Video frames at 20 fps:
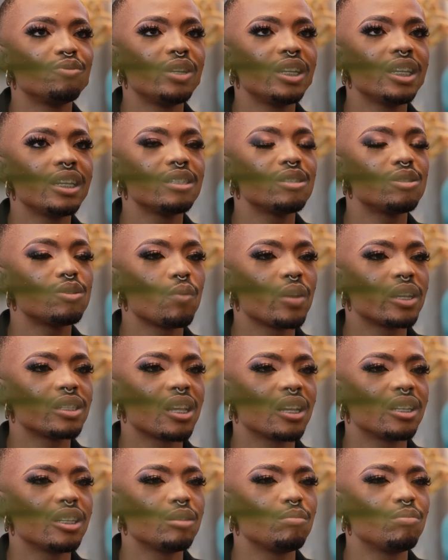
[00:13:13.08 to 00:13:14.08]
really so
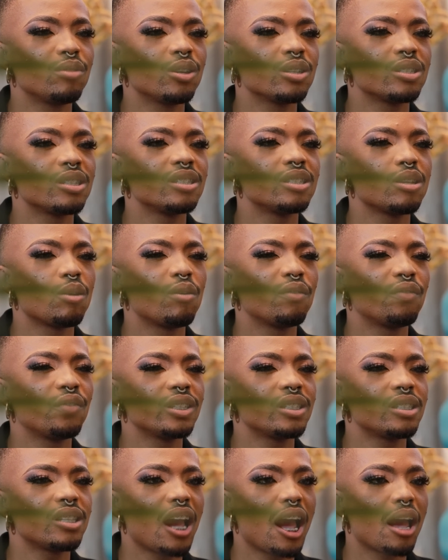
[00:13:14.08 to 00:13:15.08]
excited because it's our
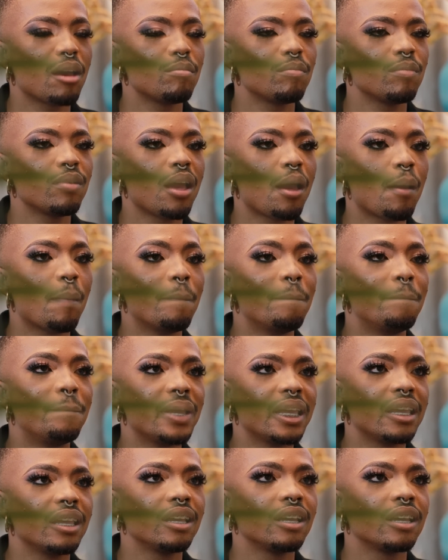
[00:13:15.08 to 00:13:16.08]
first time
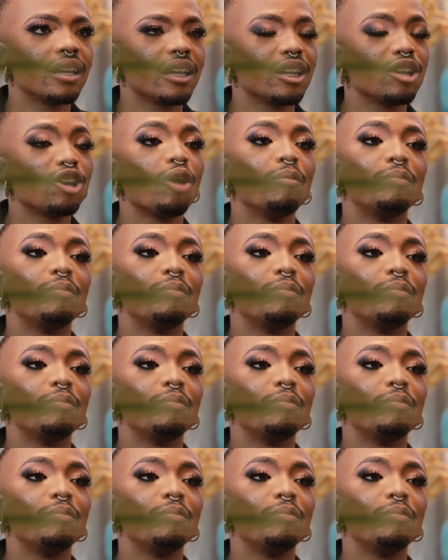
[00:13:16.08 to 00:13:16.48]
being in a